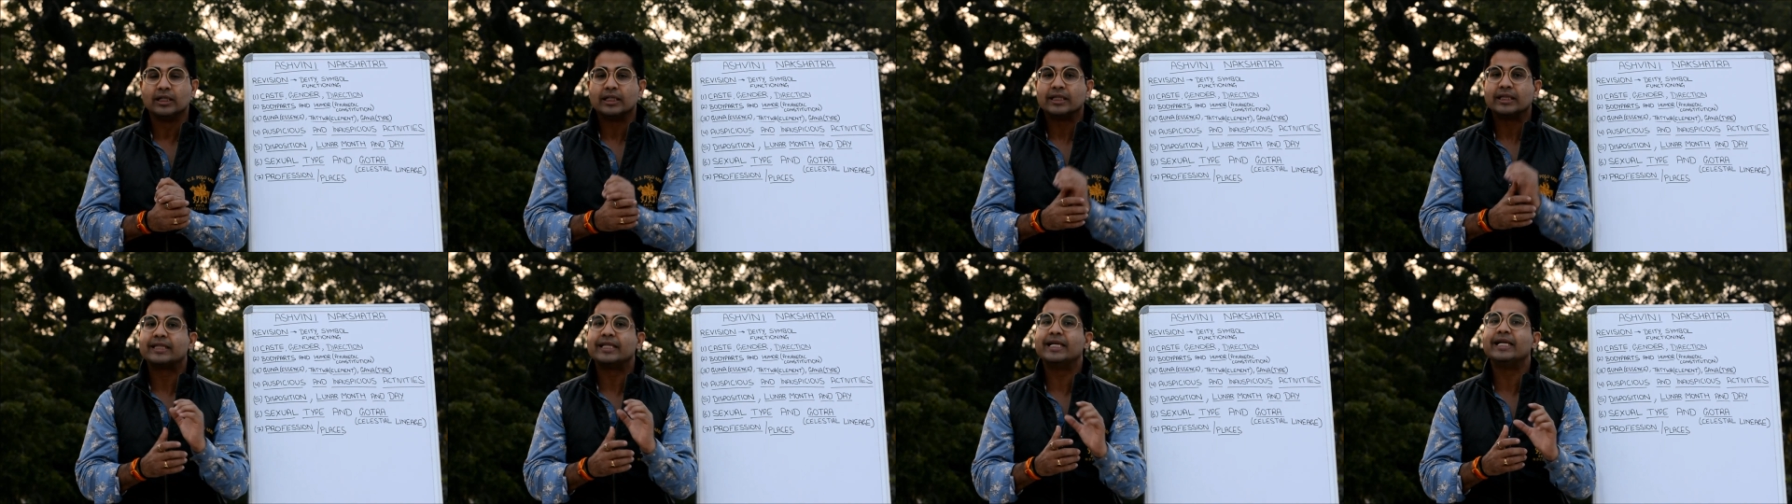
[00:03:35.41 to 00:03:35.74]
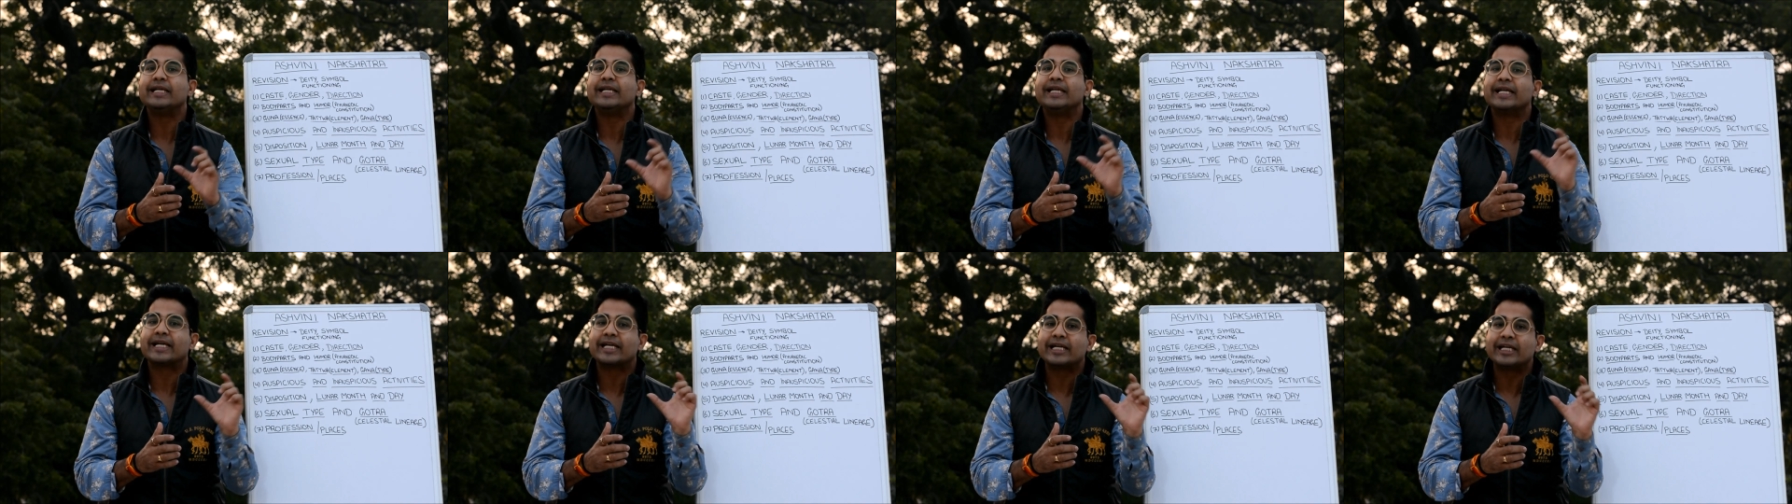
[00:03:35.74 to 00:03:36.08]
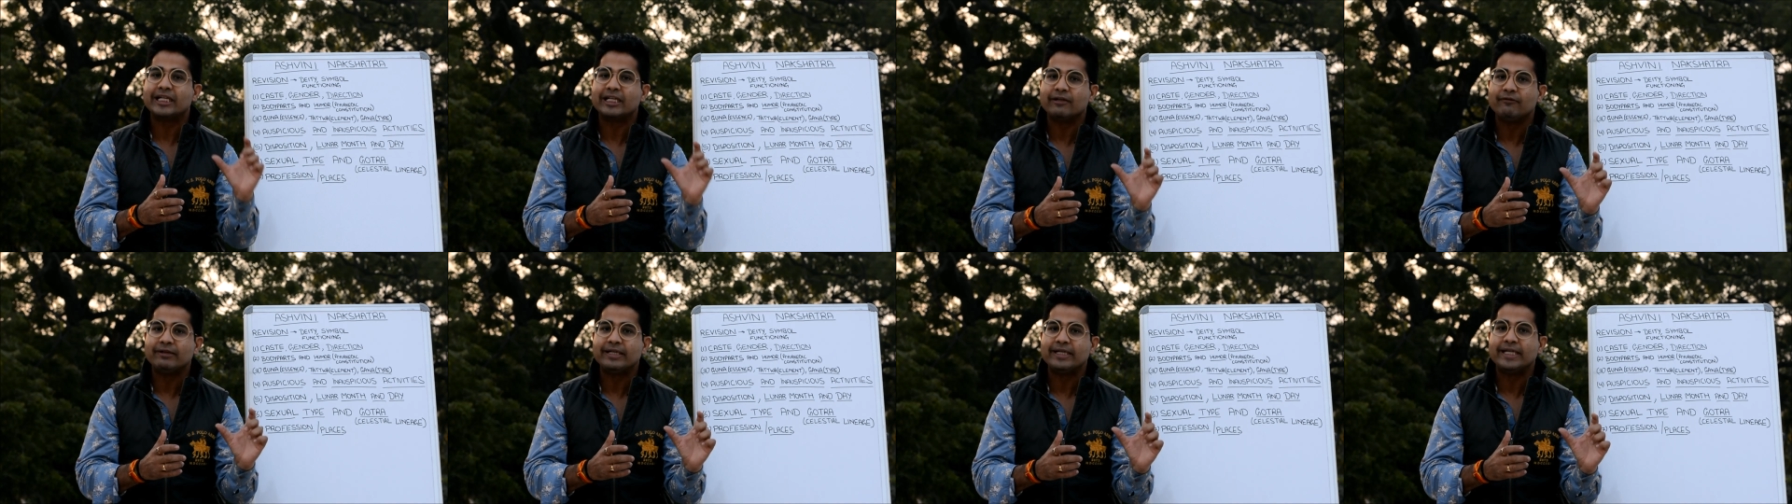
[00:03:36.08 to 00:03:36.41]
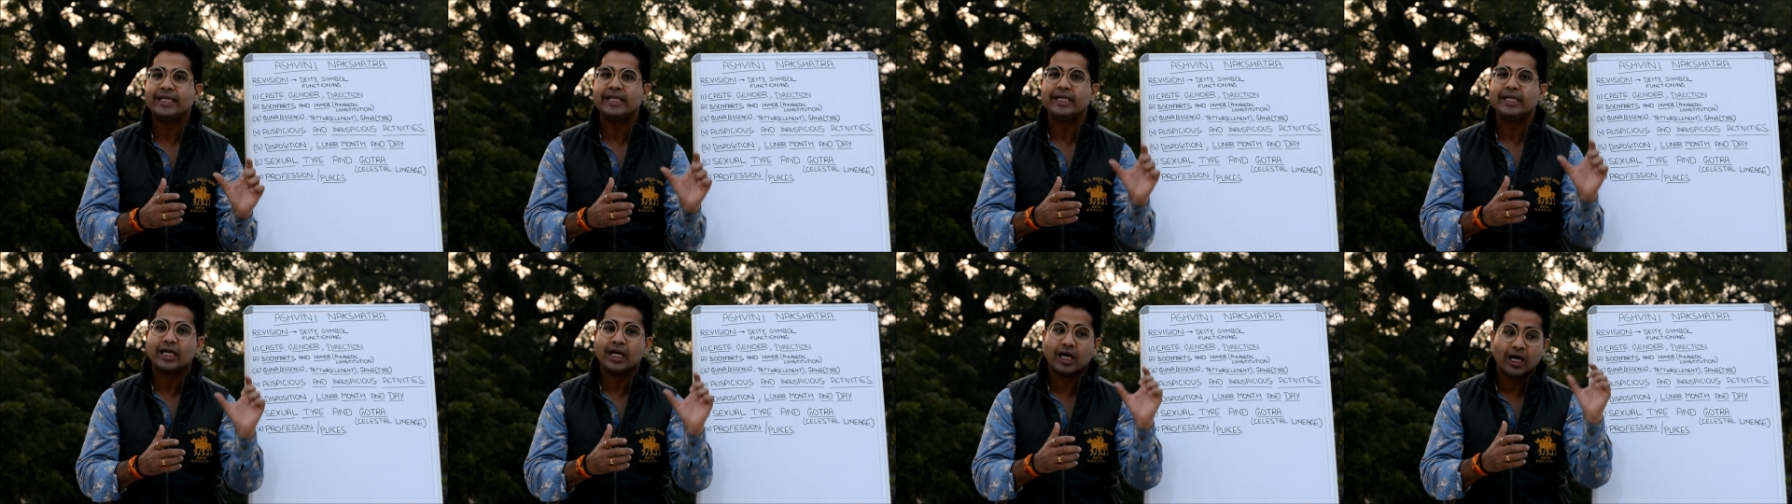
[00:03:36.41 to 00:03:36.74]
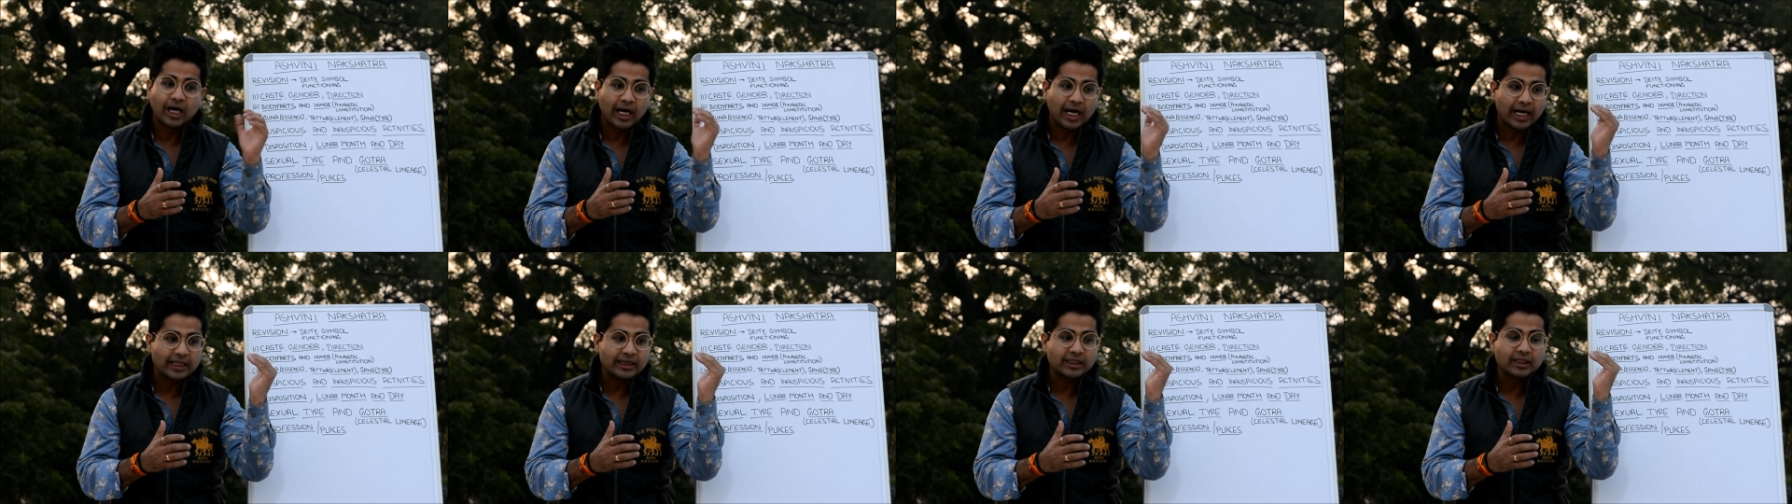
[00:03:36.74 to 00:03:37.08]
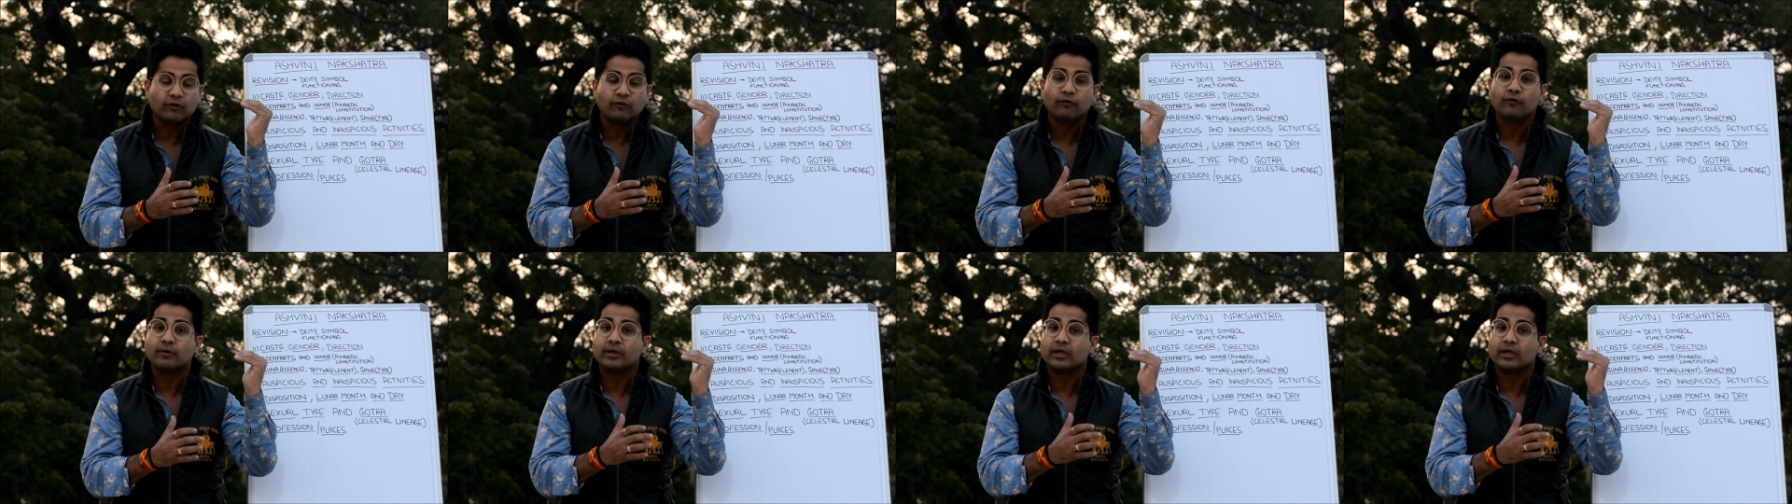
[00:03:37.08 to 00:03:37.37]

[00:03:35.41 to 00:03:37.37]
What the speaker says: Their negativity and the